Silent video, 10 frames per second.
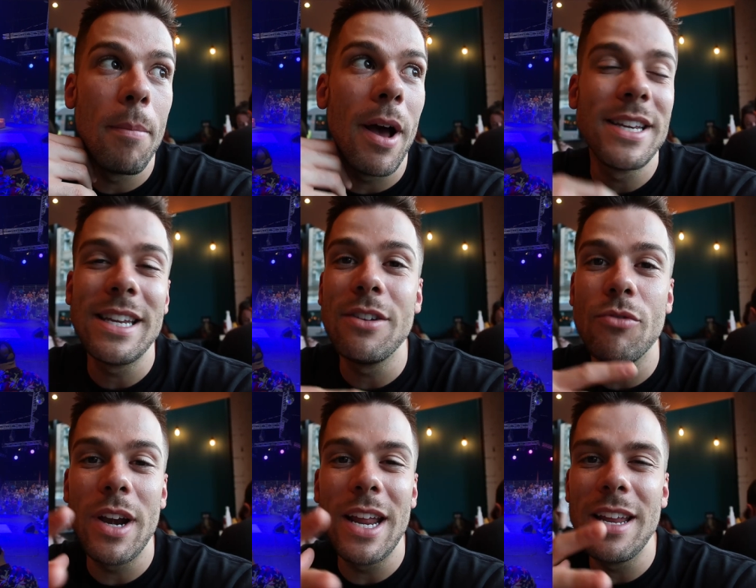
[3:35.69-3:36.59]
but I
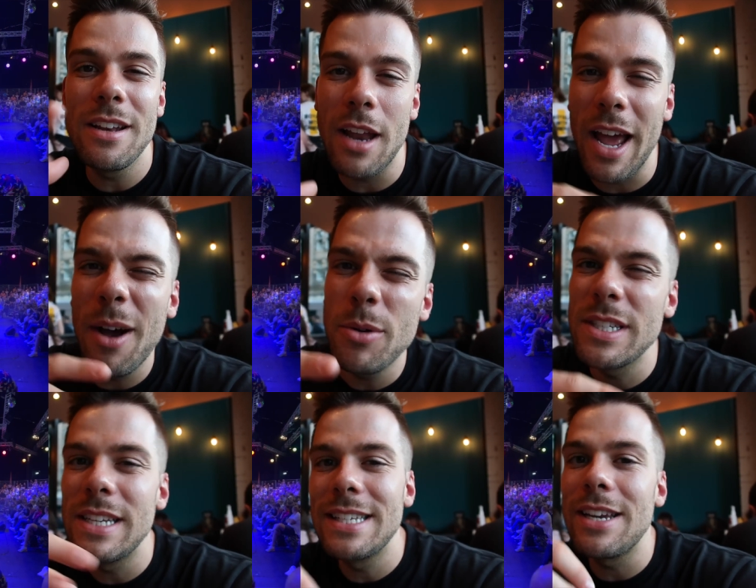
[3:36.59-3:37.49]
didn't really, like, I
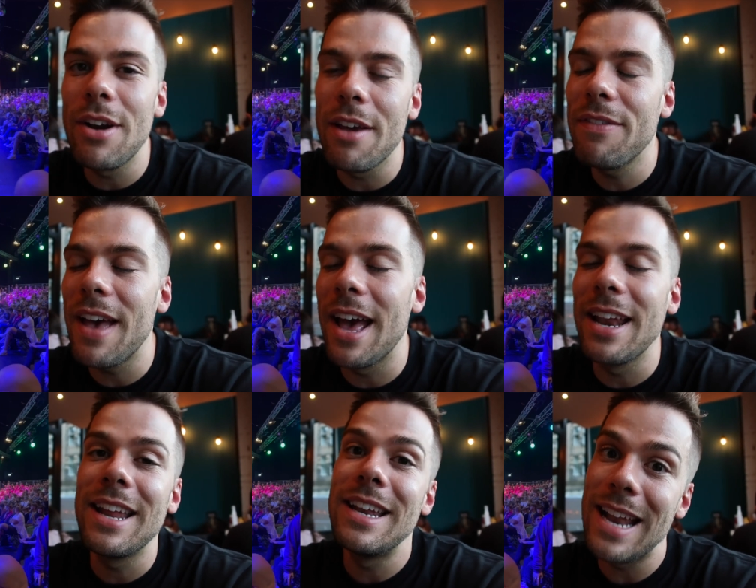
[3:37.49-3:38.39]
wasn't necessarily a fan.